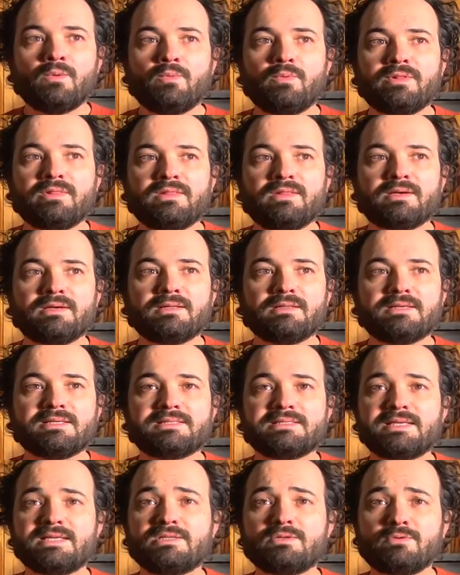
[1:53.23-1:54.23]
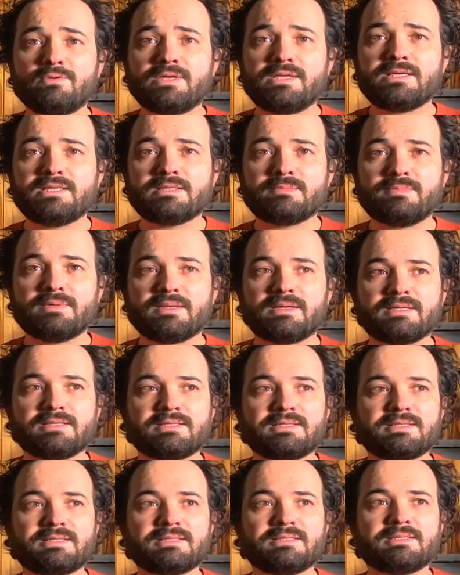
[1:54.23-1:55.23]
with the, the saison yeast
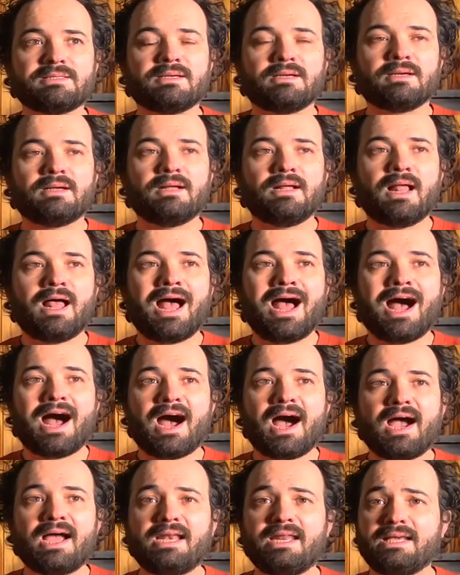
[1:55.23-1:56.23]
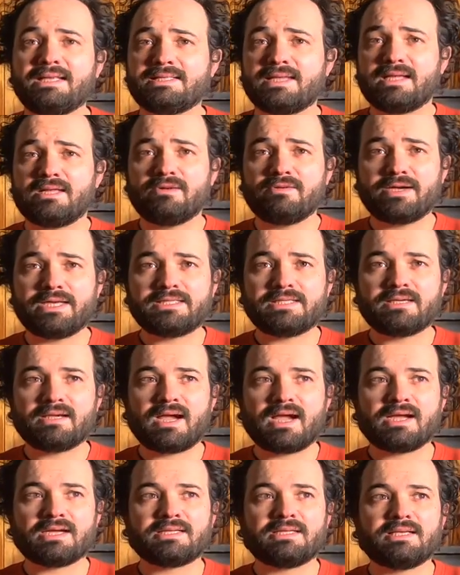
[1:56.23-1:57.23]
because it's uh, highly
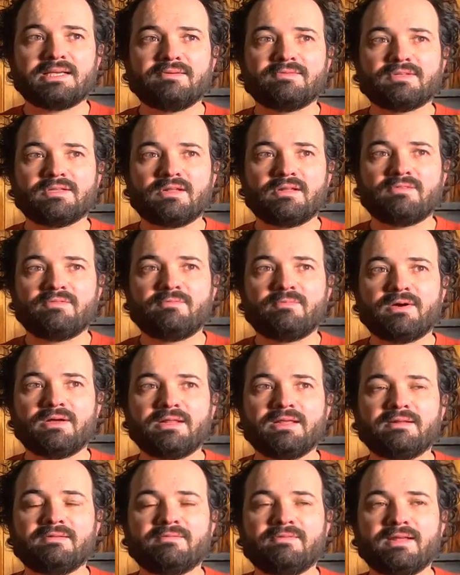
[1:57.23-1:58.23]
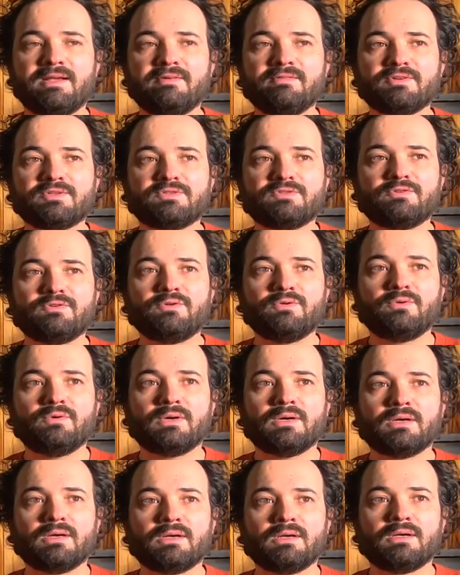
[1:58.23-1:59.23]
attenuating, actually gives a lot of body and flavor
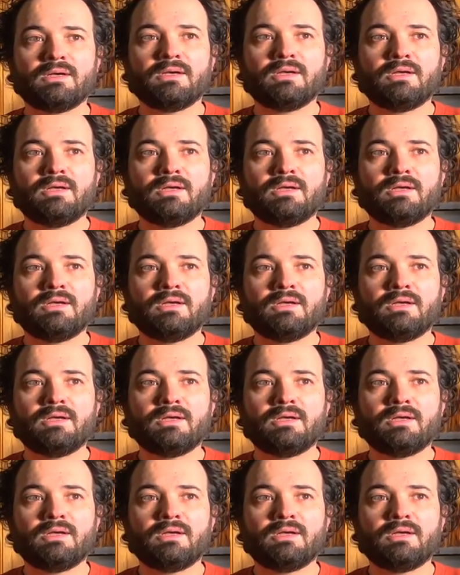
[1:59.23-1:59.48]
to uh,